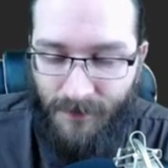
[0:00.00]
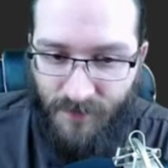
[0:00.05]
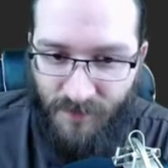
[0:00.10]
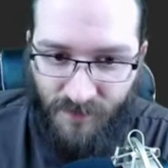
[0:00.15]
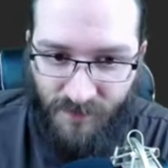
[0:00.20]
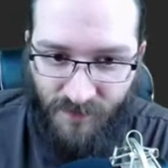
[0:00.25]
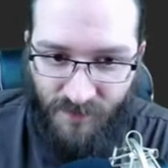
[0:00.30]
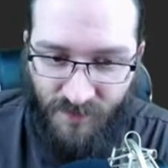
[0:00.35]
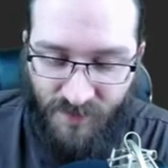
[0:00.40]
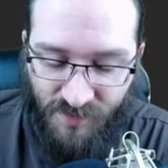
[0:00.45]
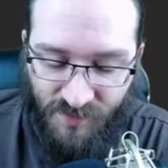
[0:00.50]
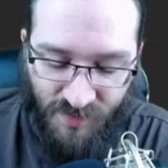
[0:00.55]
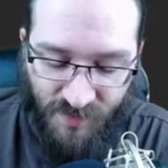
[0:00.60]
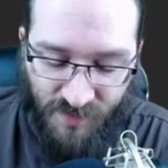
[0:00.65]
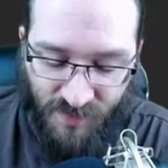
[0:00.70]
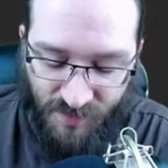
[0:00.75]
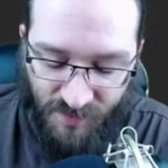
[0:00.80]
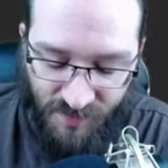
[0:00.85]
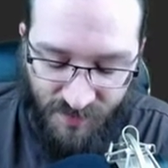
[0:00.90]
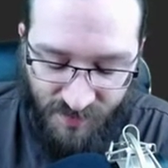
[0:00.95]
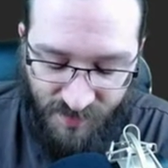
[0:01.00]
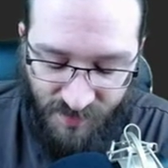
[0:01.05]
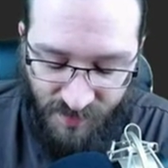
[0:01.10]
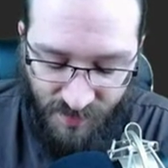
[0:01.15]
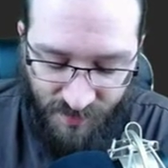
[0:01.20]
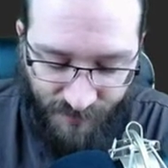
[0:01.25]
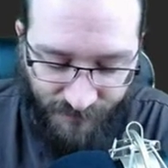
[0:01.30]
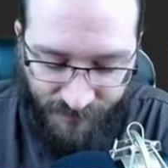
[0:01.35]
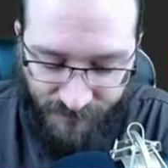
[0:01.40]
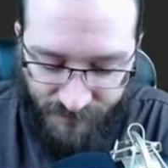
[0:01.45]
Because
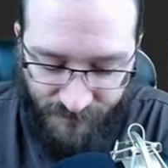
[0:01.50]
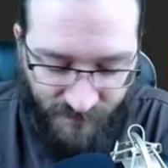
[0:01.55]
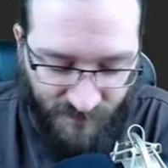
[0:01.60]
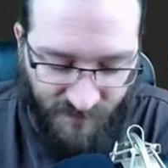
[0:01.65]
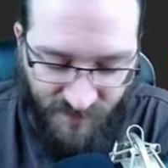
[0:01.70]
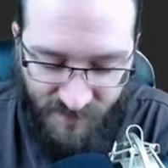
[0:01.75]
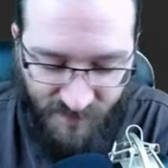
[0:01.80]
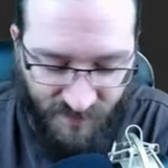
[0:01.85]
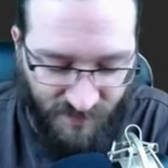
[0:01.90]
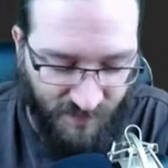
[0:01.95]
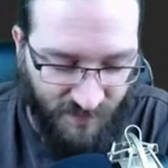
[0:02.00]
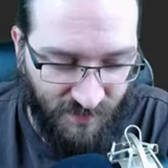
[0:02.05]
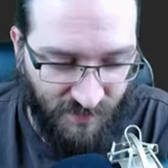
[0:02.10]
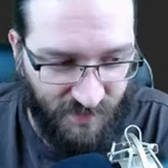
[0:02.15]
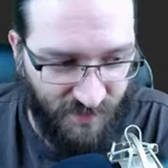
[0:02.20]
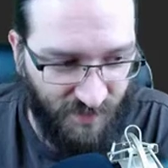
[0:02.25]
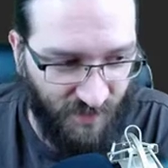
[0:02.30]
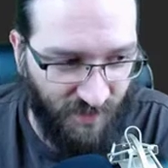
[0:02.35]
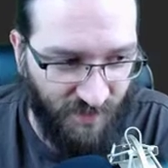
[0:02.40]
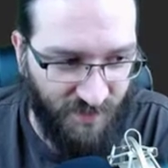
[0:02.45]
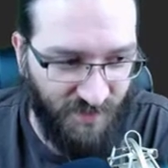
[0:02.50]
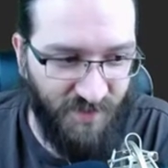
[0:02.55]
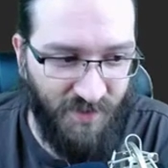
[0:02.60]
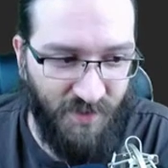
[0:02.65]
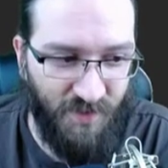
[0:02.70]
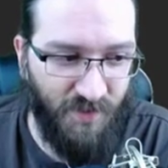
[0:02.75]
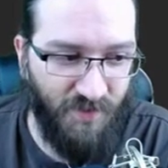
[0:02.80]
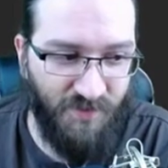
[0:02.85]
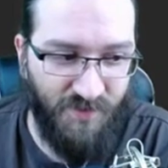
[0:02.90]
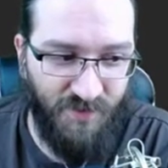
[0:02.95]
starts
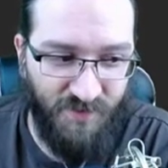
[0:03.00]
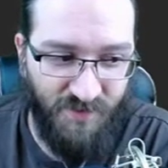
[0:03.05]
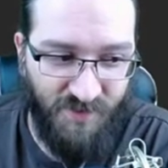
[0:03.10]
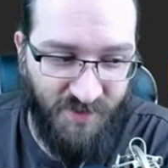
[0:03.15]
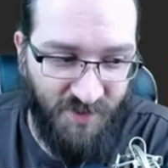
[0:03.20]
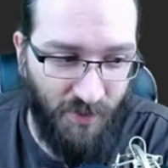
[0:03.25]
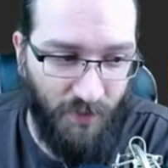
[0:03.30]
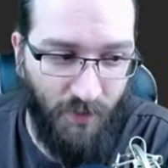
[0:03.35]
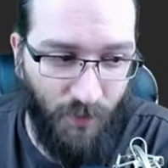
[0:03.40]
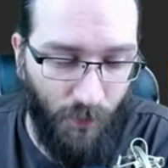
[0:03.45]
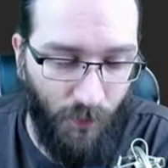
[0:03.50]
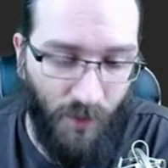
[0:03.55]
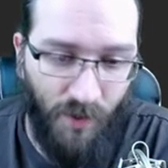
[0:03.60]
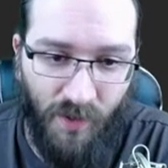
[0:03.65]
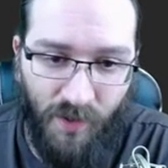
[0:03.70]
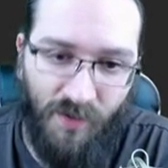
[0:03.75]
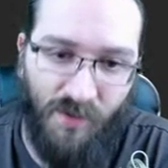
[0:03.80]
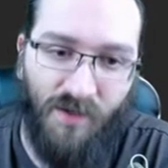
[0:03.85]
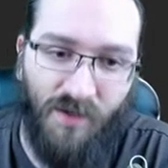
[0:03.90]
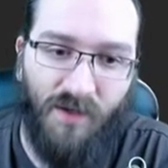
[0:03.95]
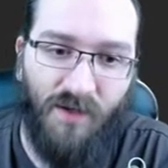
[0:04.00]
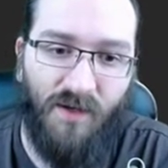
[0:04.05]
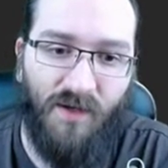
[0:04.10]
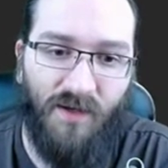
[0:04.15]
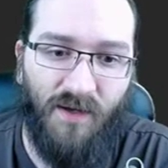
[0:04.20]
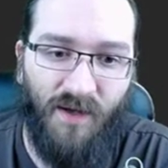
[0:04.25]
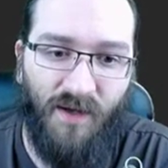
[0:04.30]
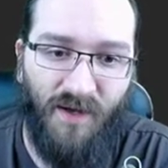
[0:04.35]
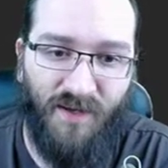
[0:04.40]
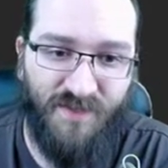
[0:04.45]
0. So 0 and 1
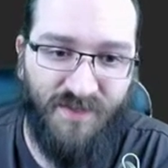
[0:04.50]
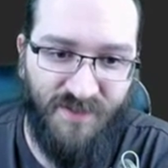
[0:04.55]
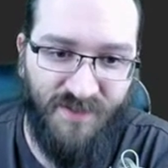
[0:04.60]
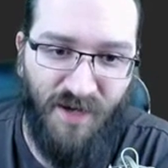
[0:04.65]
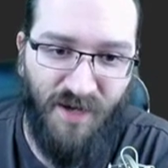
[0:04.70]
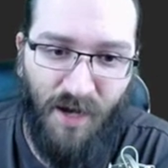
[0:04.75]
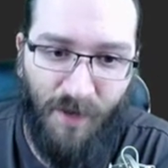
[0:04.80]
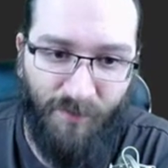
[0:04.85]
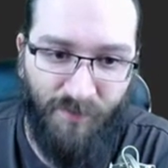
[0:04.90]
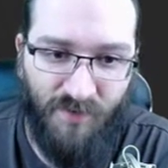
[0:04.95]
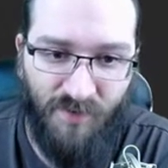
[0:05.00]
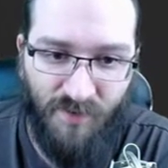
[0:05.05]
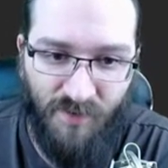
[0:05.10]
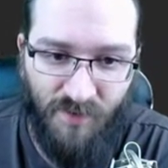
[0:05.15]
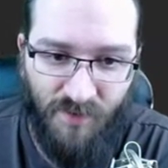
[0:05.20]
is the top.